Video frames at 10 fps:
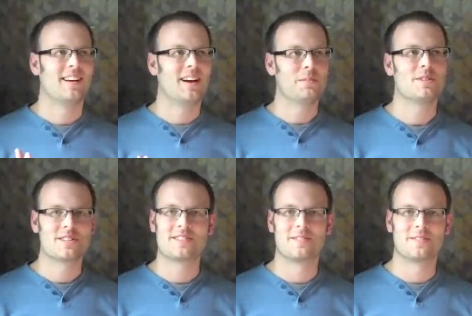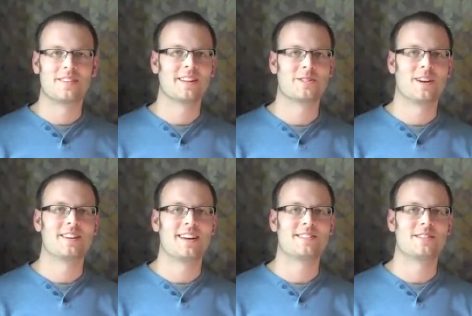I'm just really drawn
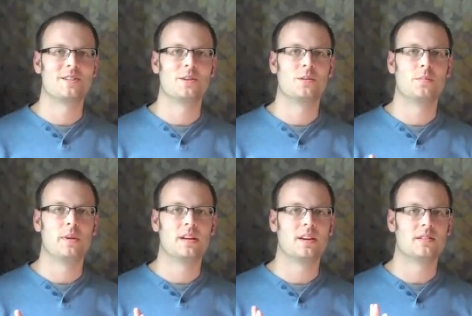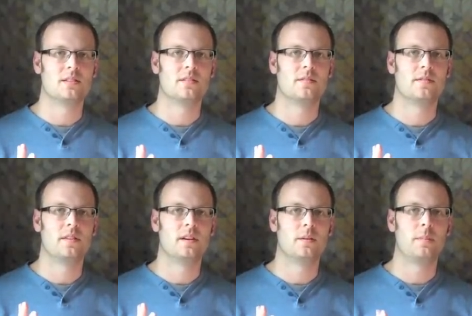to SSU because of
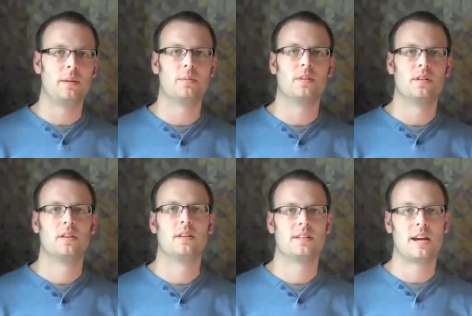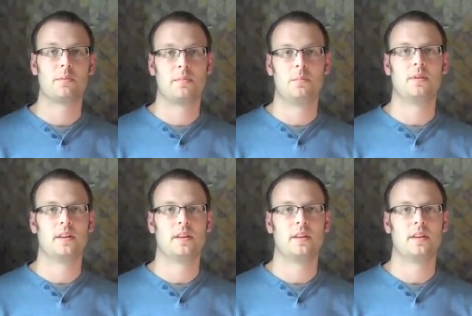the people, the type of people